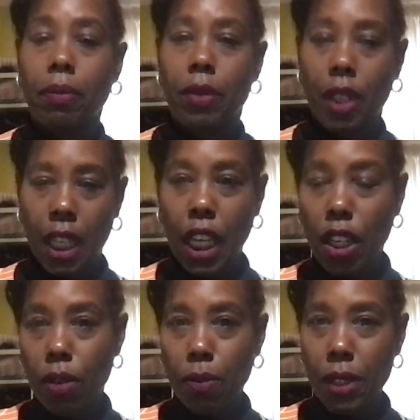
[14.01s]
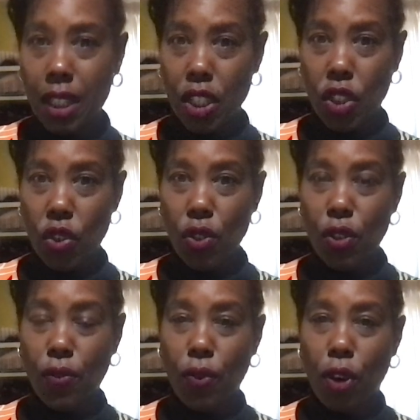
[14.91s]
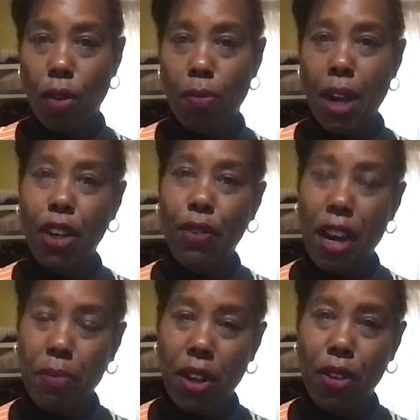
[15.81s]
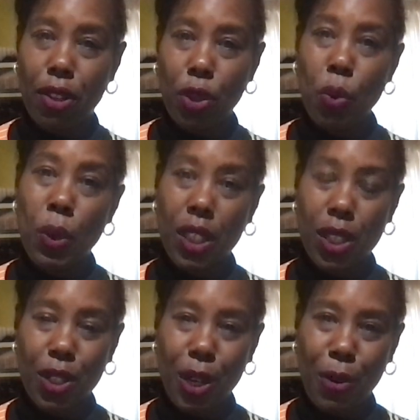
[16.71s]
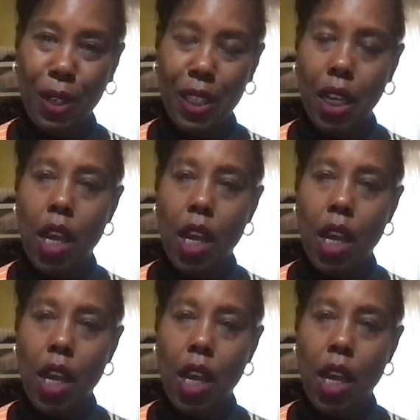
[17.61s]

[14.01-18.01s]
gingham scissors for my grandmother who was a sewist.